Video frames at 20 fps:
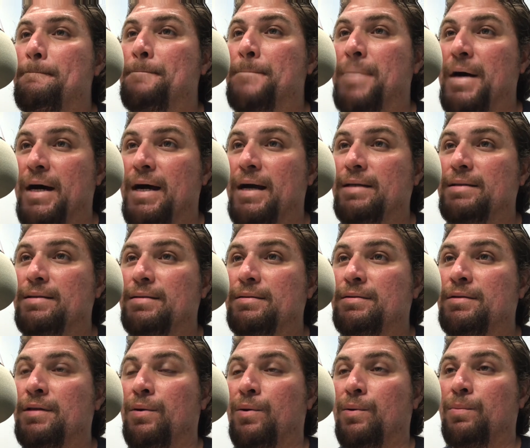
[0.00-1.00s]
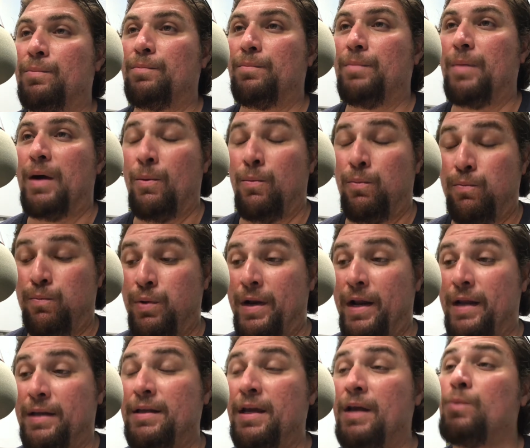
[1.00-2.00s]
But what
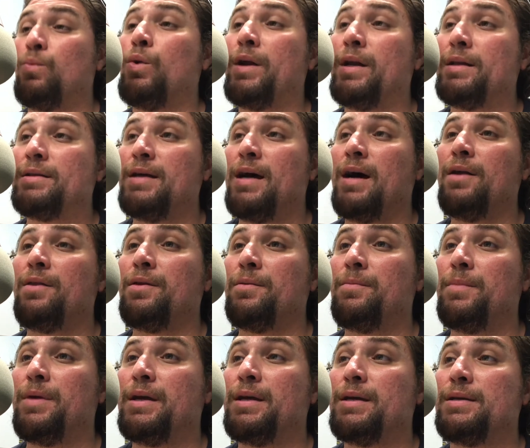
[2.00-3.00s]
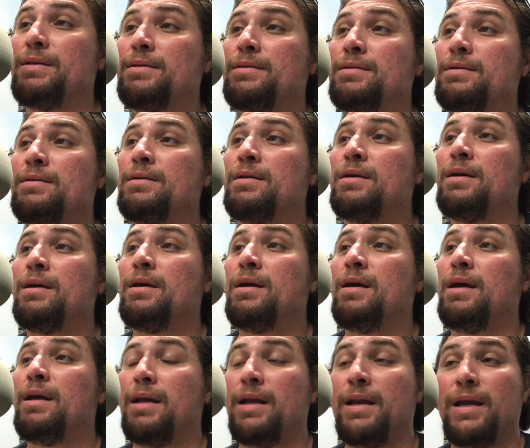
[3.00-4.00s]
I did want to tell them is,
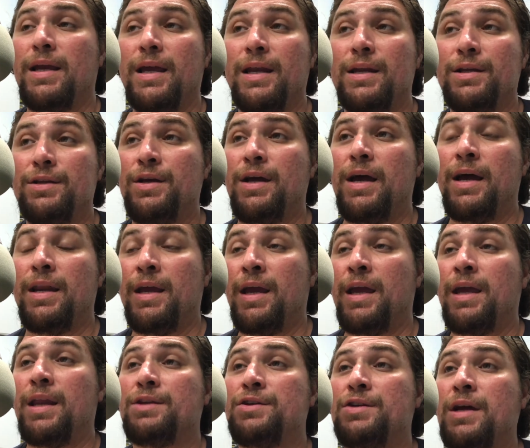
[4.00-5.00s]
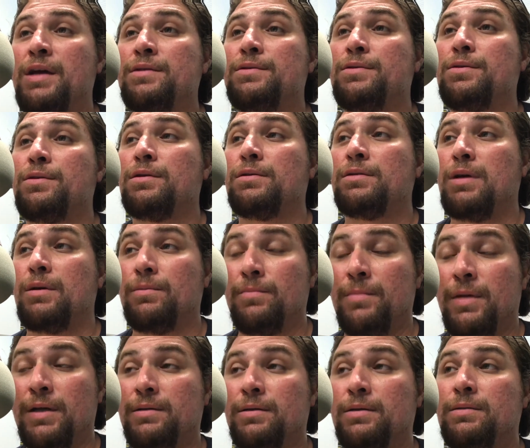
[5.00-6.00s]
and I didn't get a chance to because
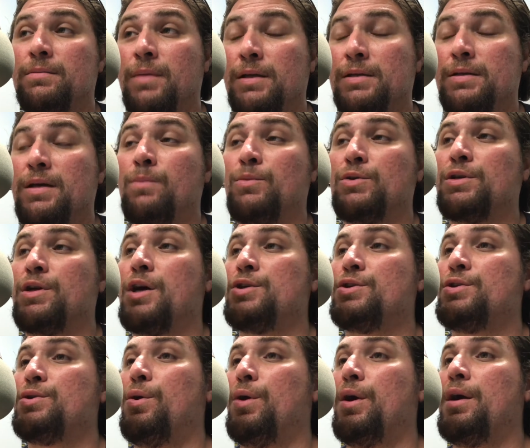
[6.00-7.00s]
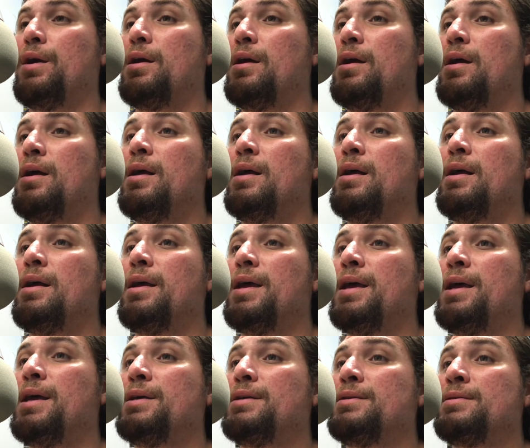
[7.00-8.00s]
my time was cut short,
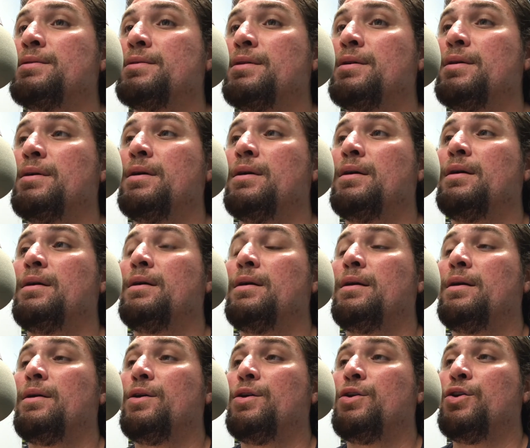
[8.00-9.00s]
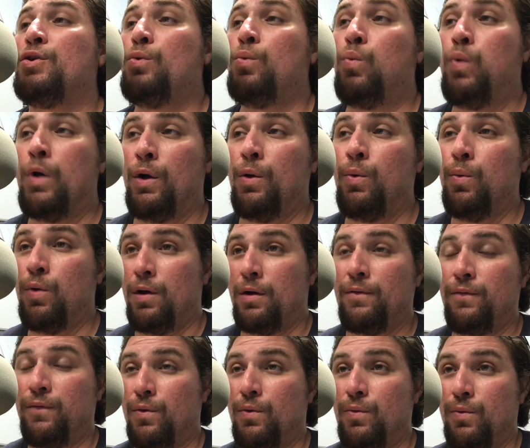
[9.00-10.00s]
is you will
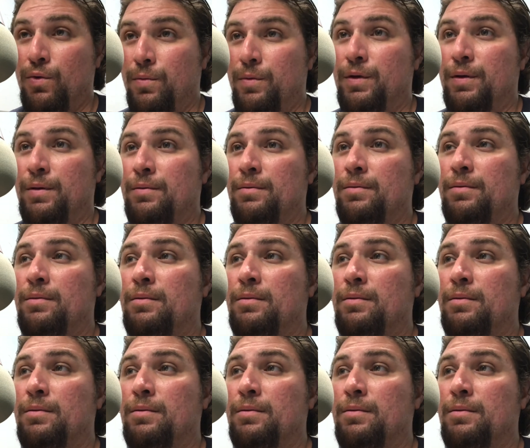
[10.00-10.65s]
work for a woman.